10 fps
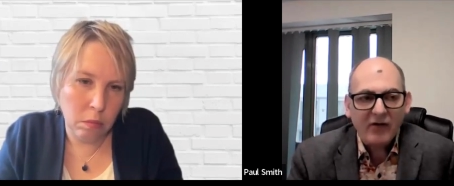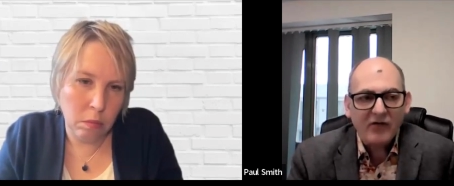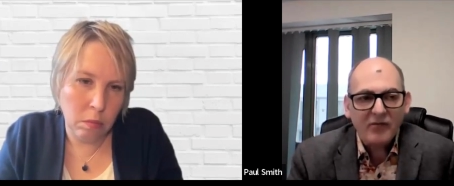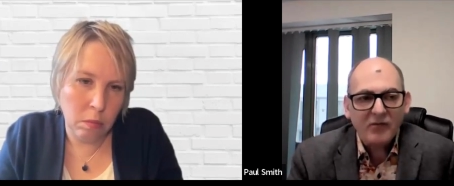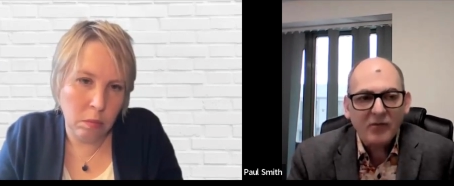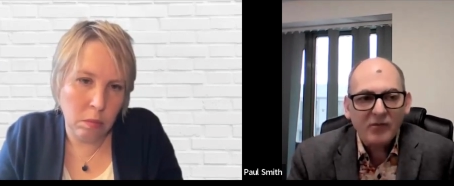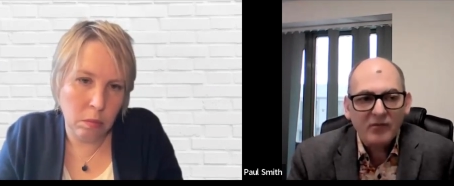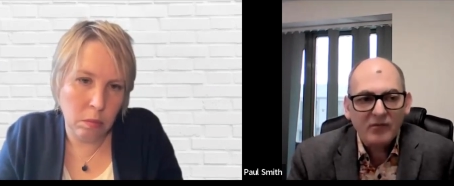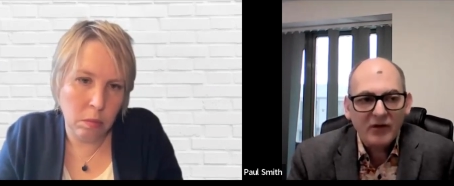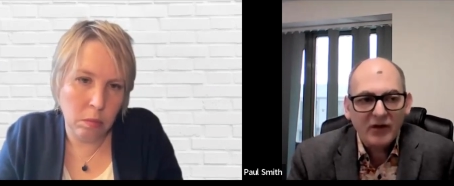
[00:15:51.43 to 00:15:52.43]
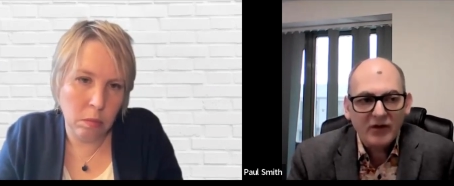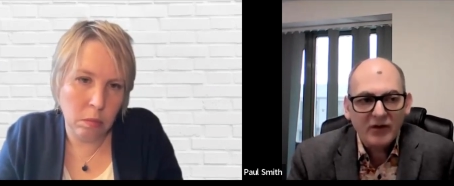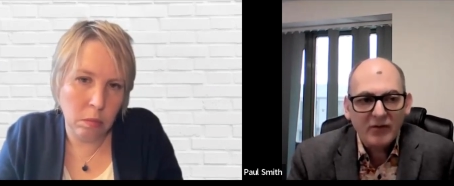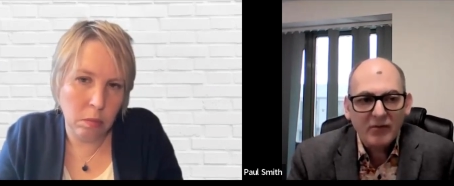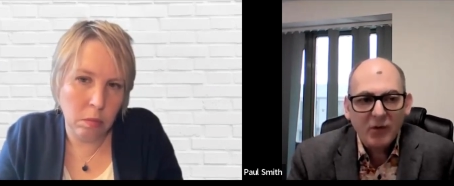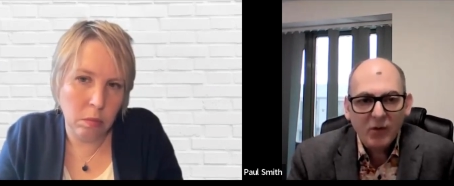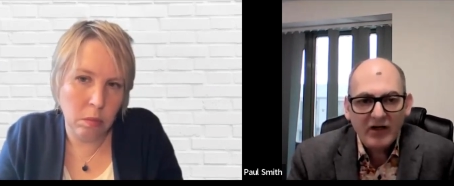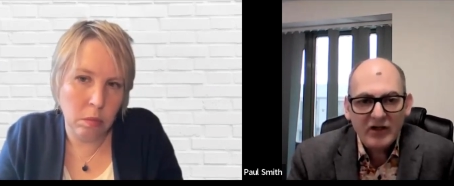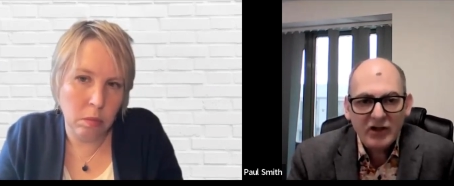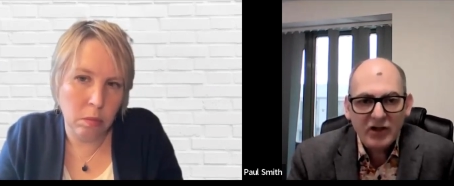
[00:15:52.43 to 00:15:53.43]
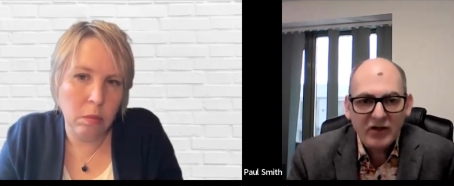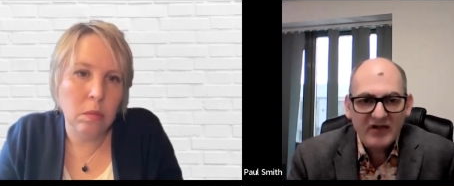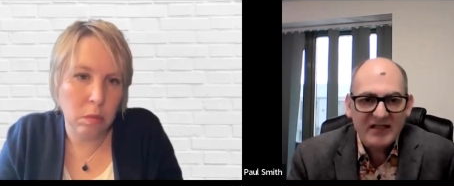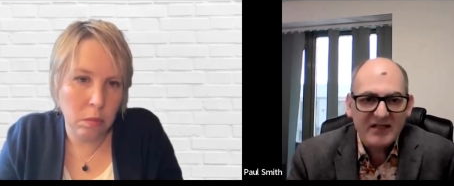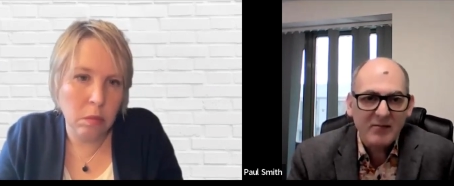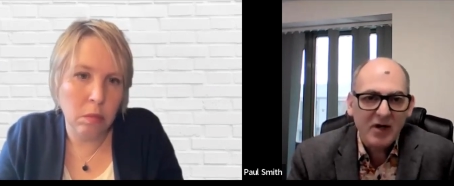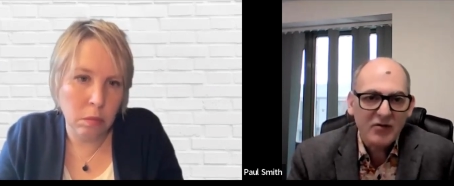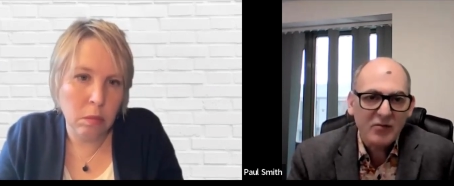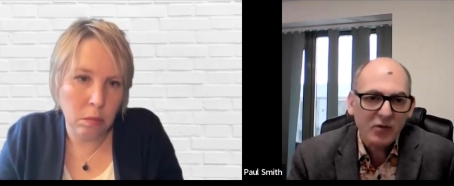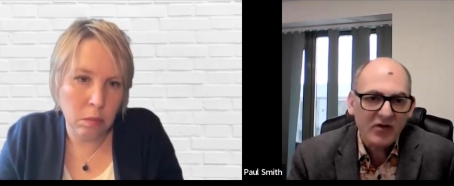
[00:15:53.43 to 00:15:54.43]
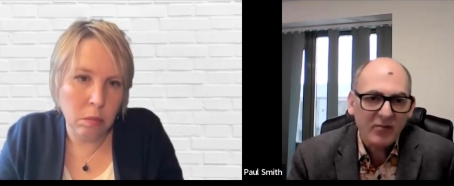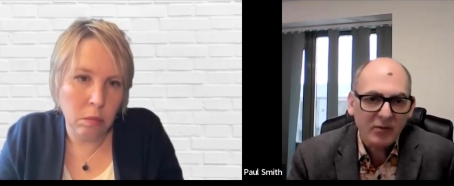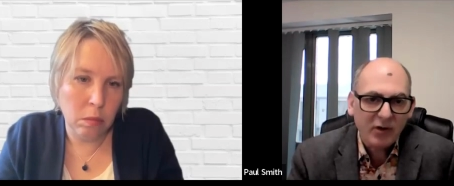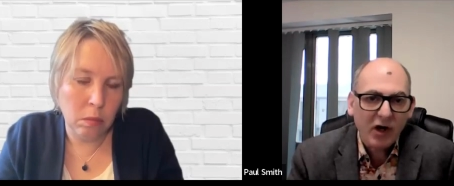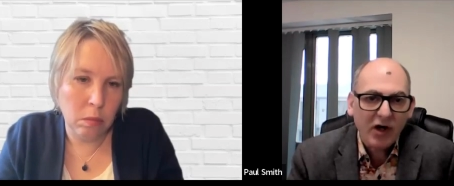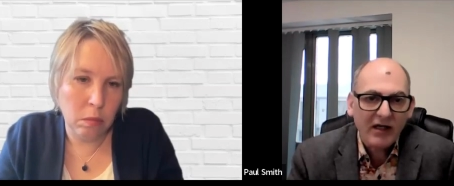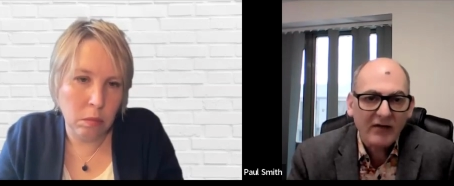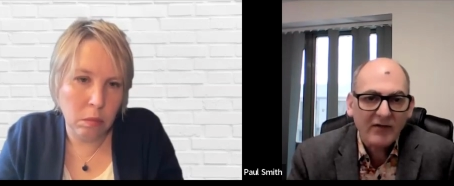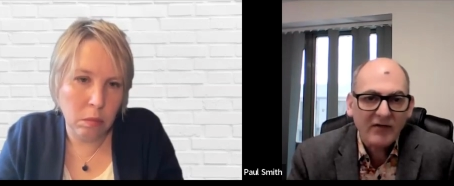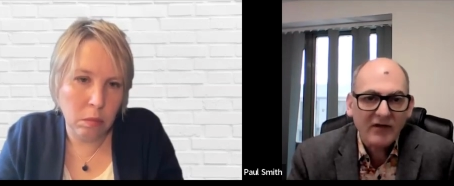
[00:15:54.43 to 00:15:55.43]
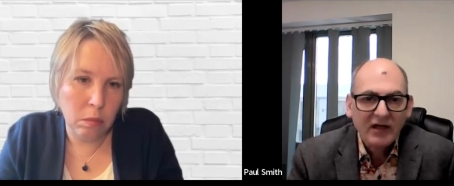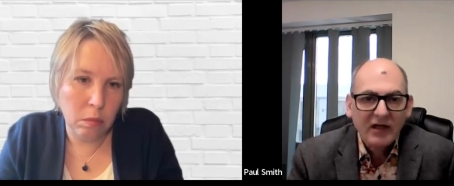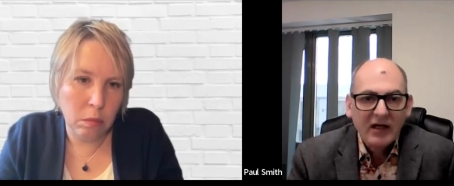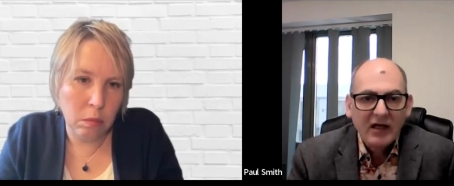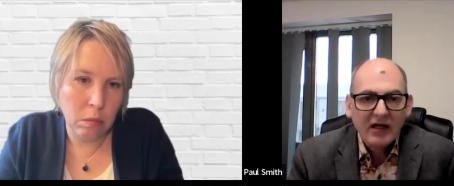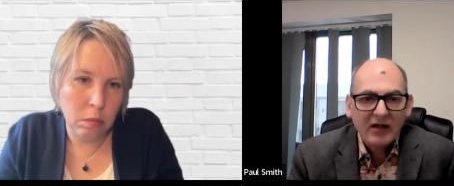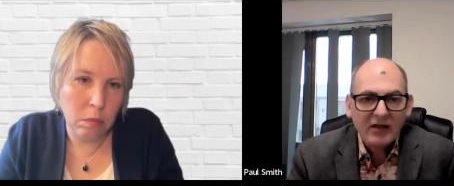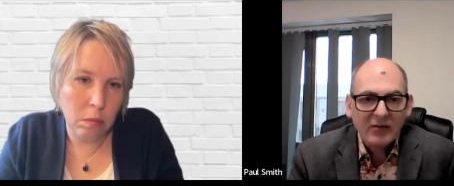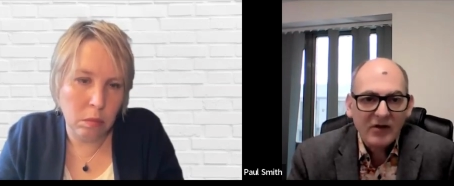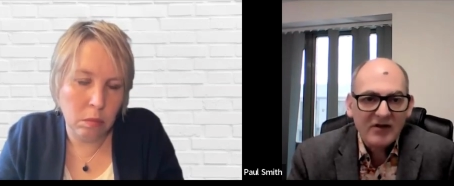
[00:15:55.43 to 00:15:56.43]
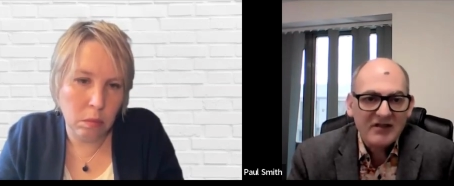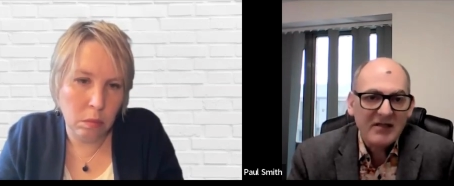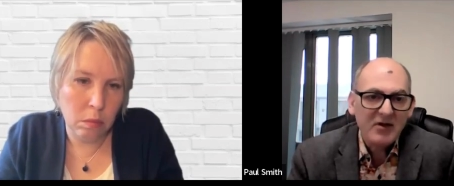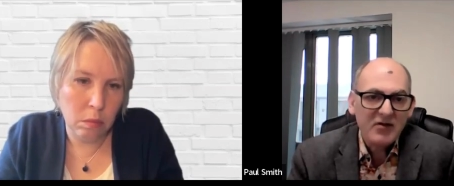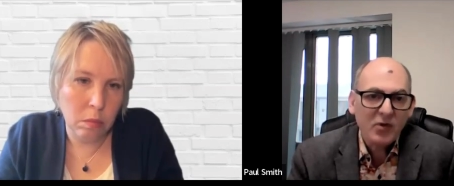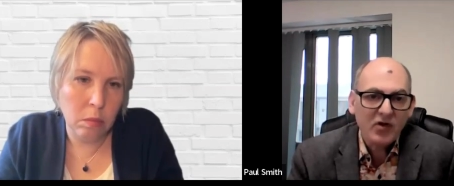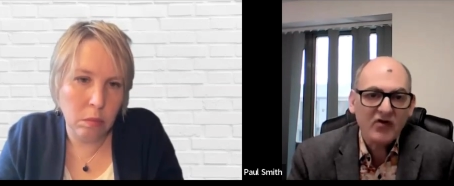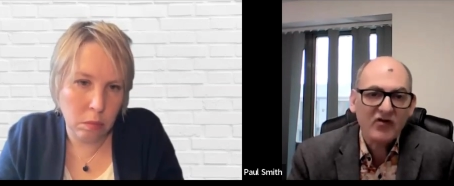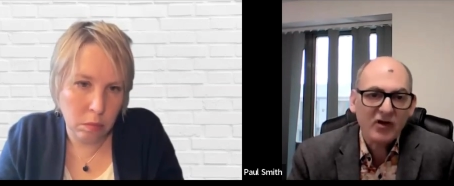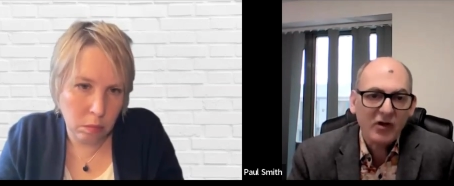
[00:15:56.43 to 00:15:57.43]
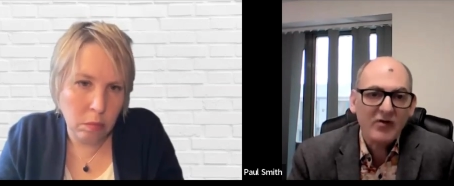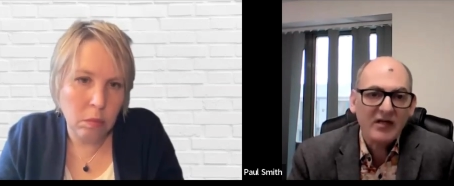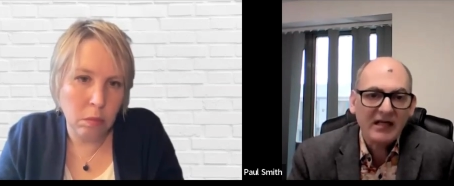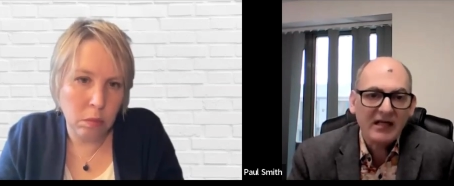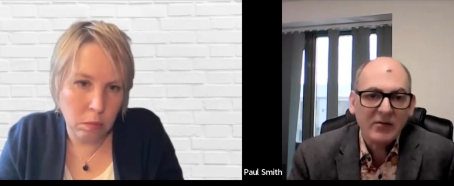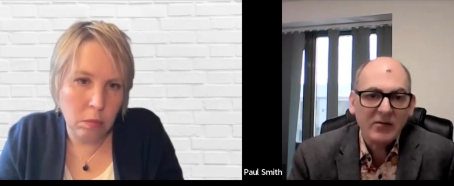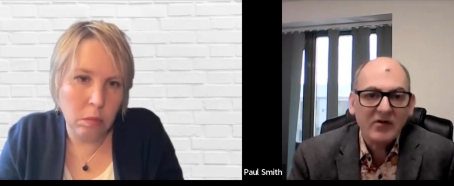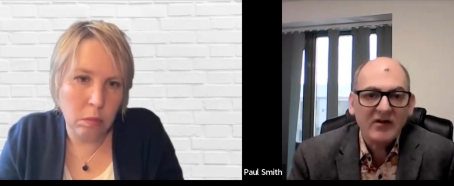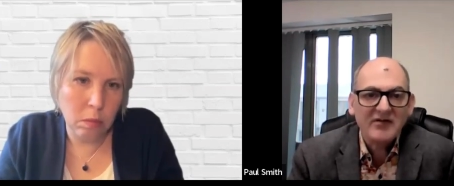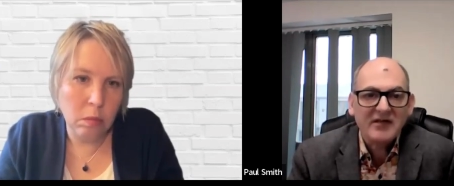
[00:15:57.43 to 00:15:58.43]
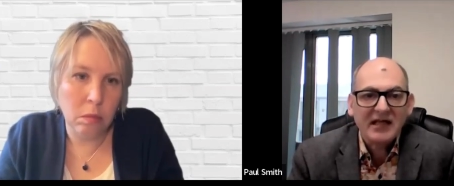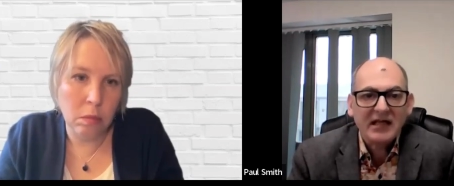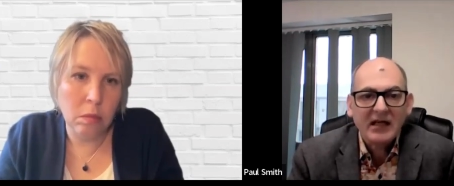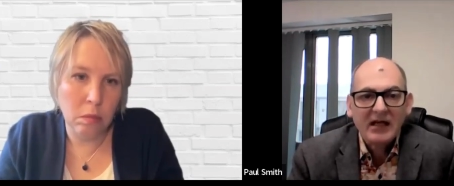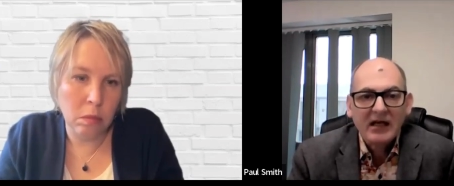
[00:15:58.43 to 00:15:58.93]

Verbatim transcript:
Speaker 1: often more issues. It's a much more deprived community, much more excluded community